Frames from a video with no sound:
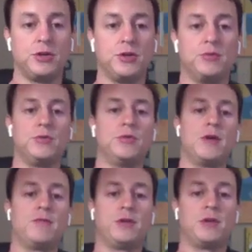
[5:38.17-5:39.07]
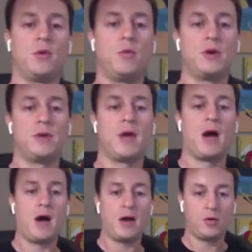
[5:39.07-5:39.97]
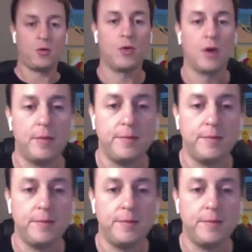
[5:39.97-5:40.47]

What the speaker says: You definitely don't want it to be hot or